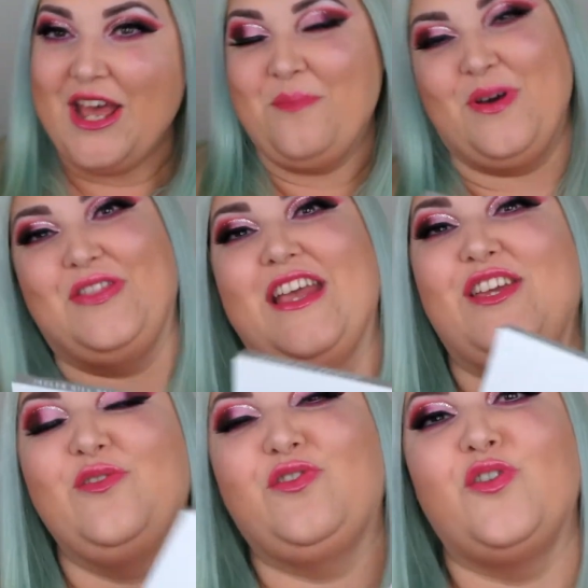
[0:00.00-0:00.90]
But thank
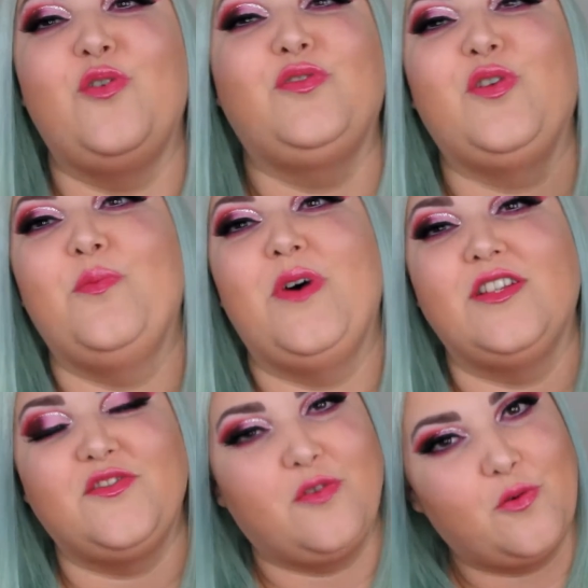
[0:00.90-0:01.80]
you so
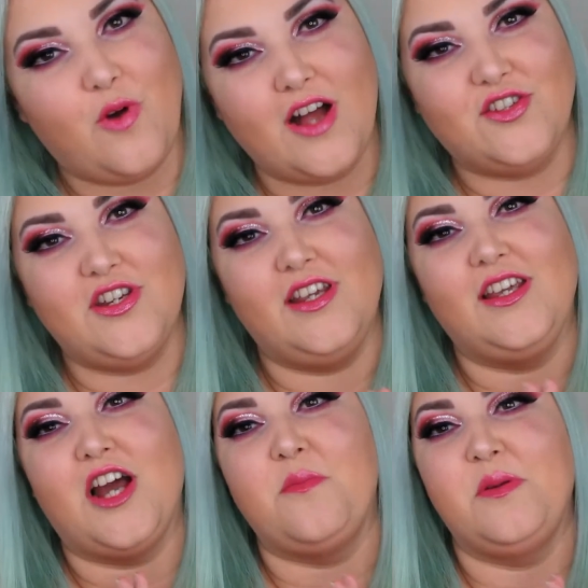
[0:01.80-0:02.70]
much for watching,
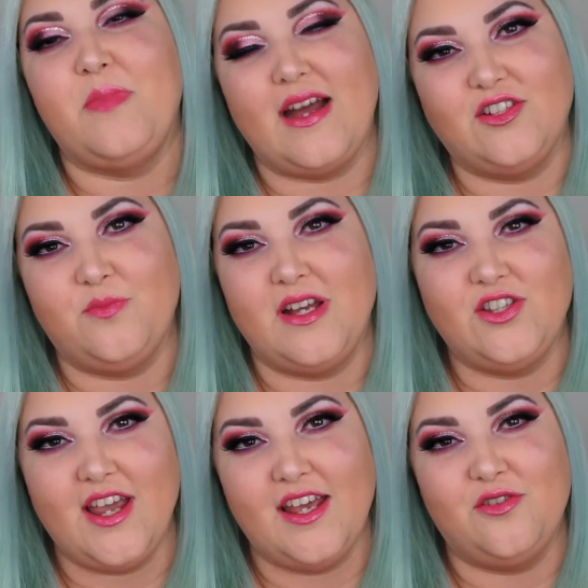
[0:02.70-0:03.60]
coming back to my
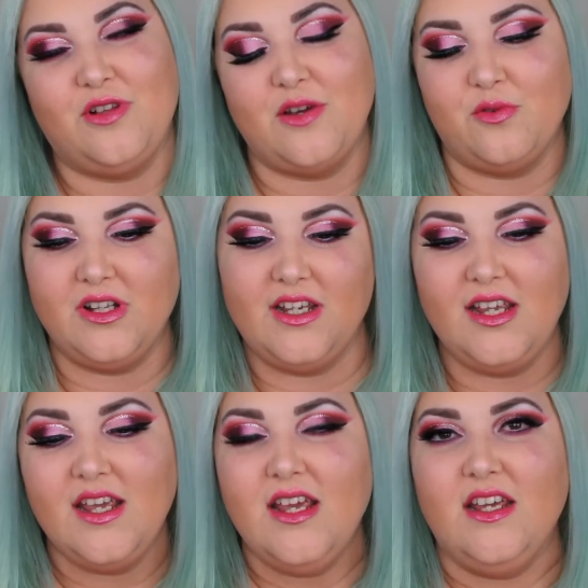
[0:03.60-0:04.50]
channel. I really,
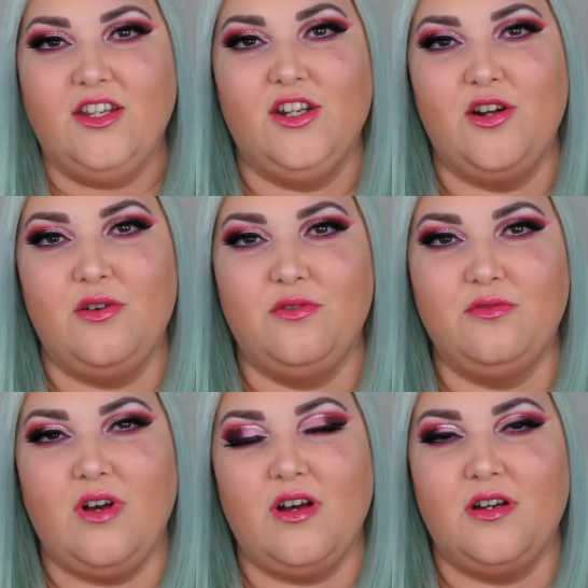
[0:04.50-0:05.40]

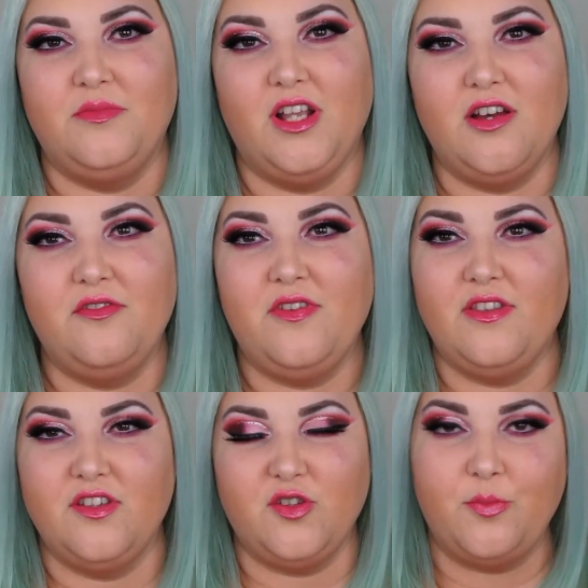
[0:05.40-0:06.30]
love
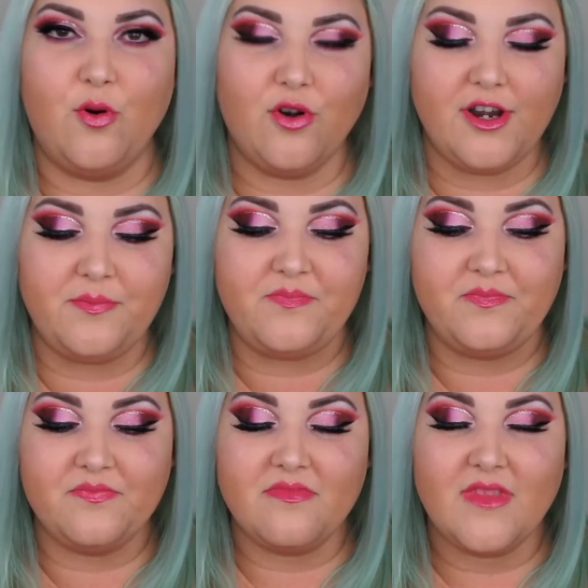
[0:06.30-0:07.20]
the support.
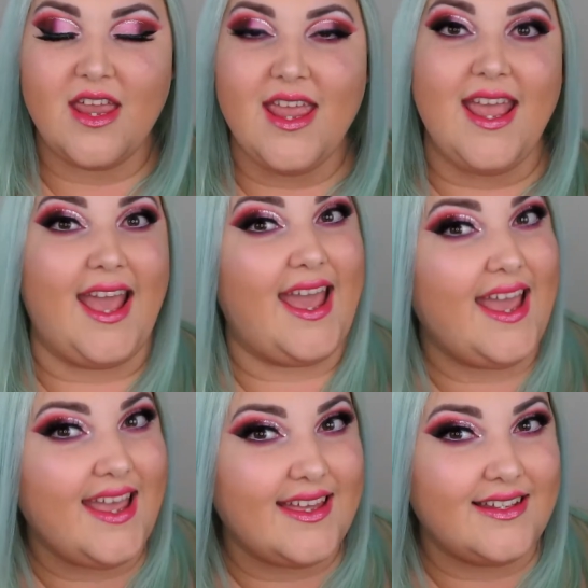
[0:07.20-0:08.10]

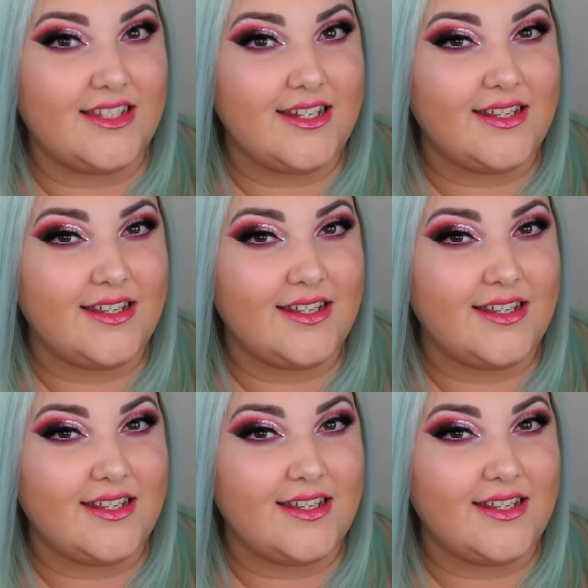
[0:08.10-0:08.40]
And